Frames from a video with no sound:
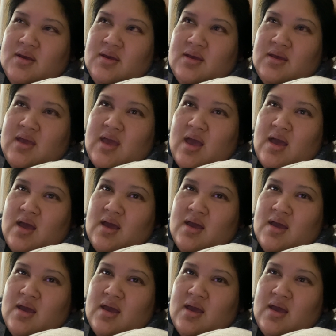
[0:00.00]
Yeah.
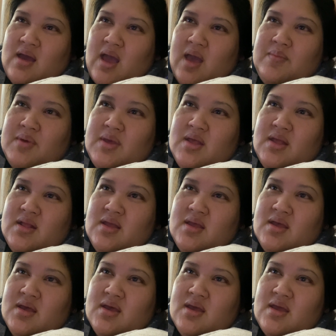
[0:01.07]
I mean,
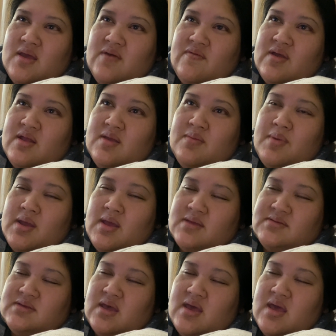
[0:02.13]
if anybody
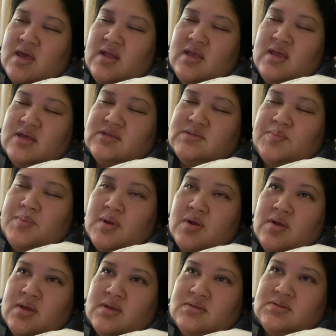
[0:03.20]
has any
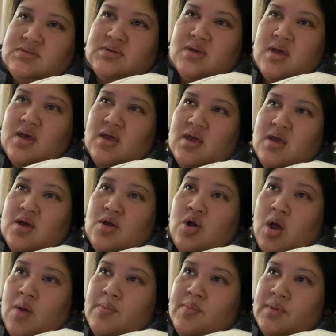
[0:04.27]
experience,
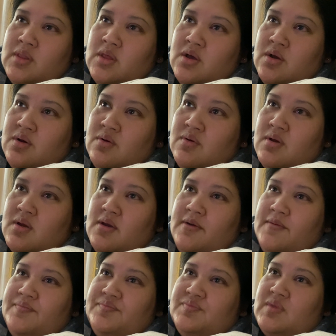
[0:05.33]
comment below.
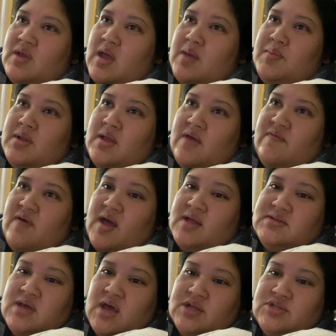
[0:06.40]
I mean, I've
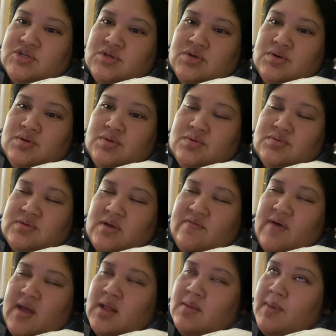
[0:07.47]
had tattoos. I've
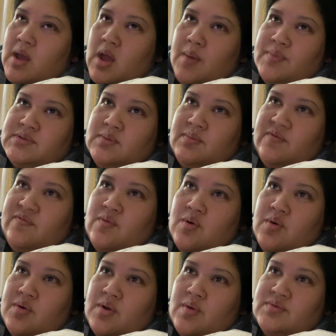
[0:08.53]
had a biopsy
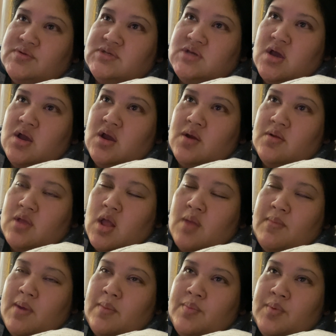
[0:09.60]
before when I was younger.
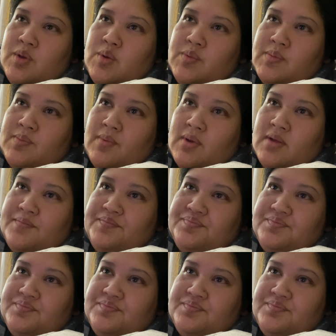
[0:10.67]
Not my boobs, but